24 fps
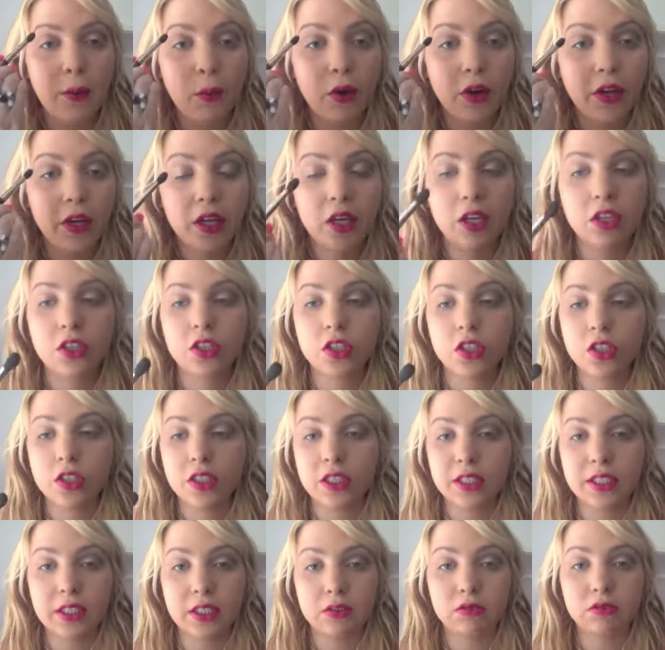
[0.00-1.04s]
what you're going to do
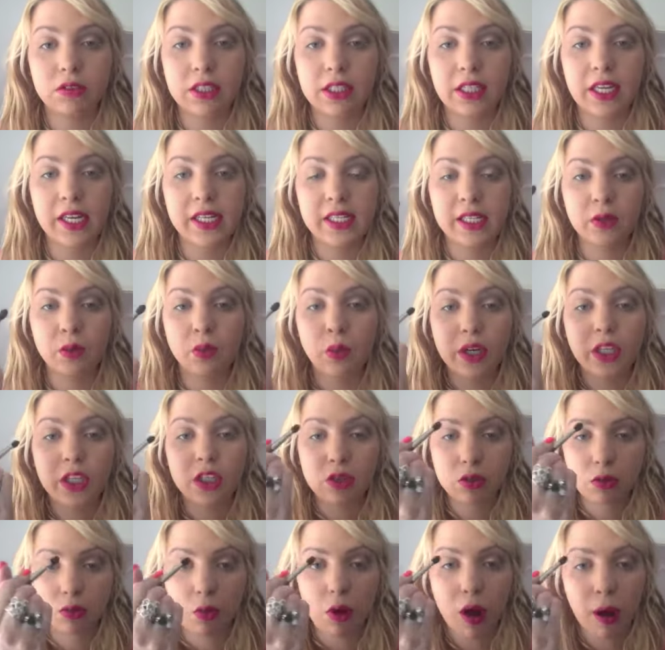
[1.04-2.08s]
is just really easy
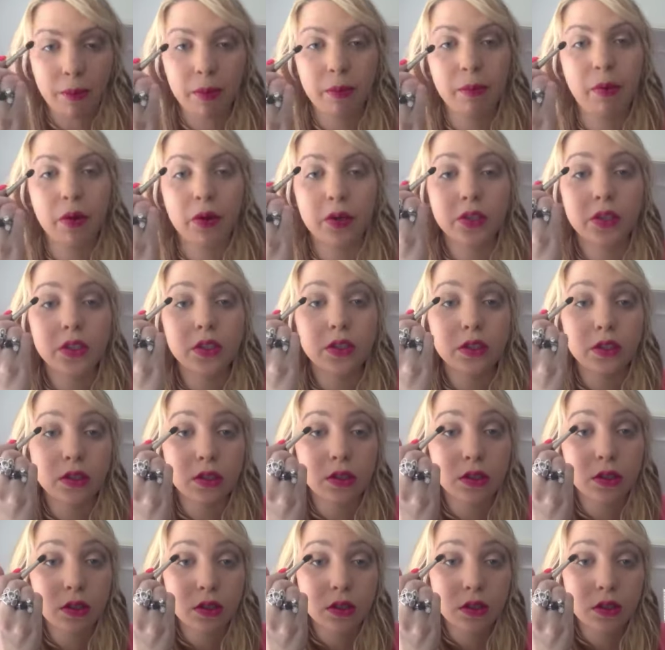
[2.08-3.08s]
windshield wiper motions.